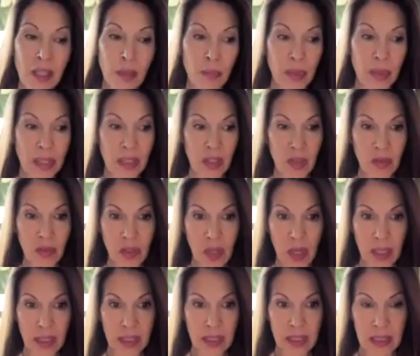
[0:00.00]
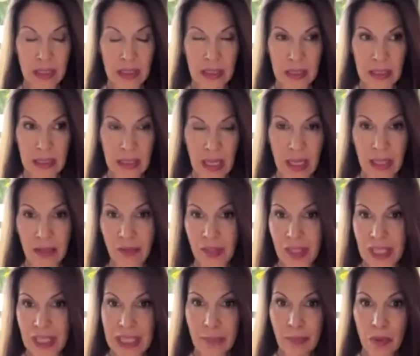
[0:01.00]
because you've got to dive
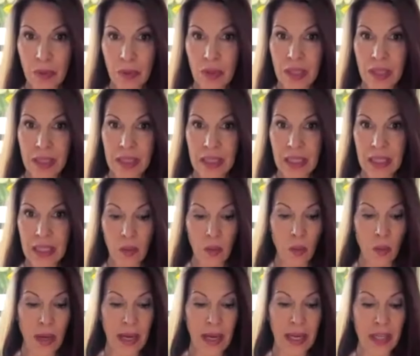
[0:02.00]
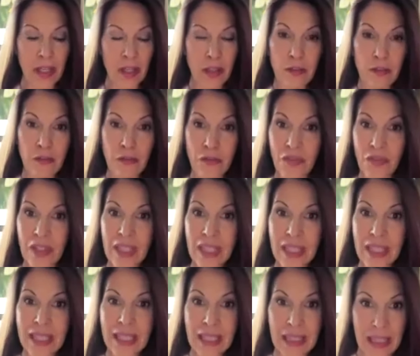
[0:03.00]
deeper to see why you're
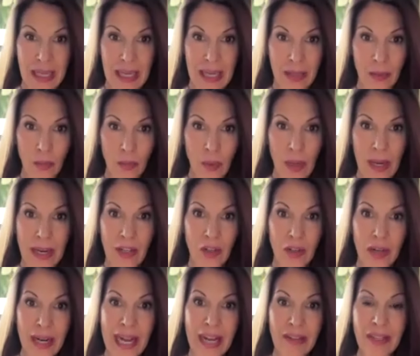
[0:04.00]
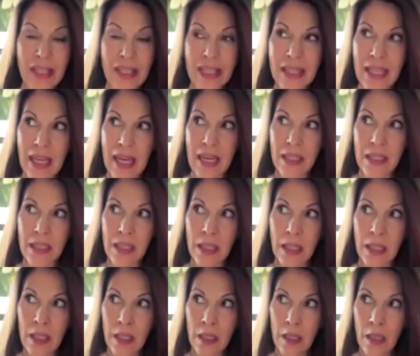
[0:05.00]
feeling that, why you're having that
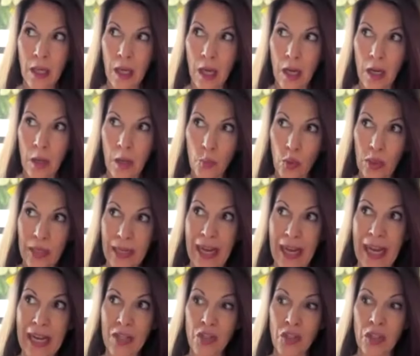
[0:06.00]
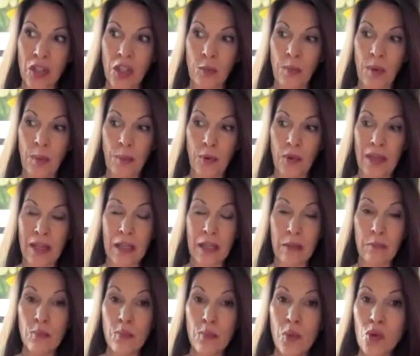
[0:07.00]
um, reaction come up or that
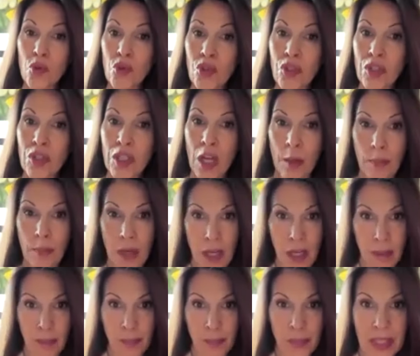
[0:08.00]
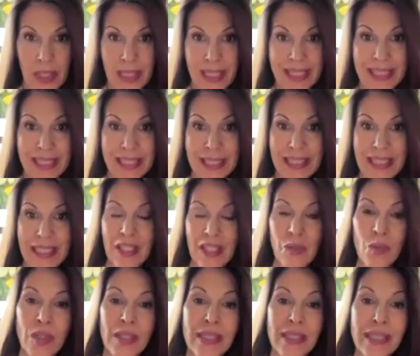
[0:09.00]
emotion come up, seeing
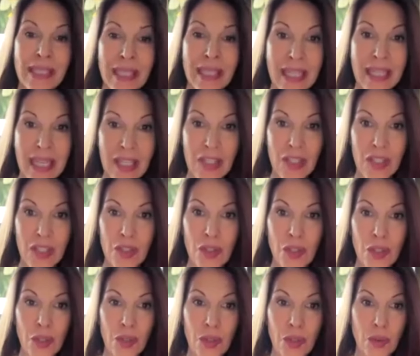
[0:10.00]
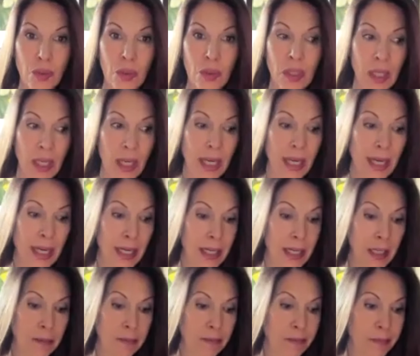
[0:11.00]
what it's connected to.
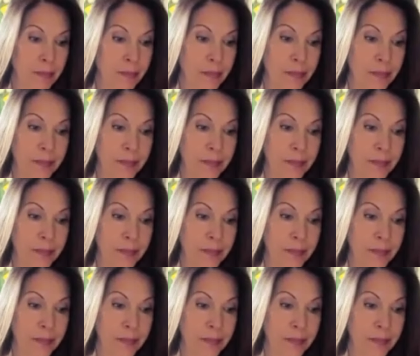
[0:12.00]
Um,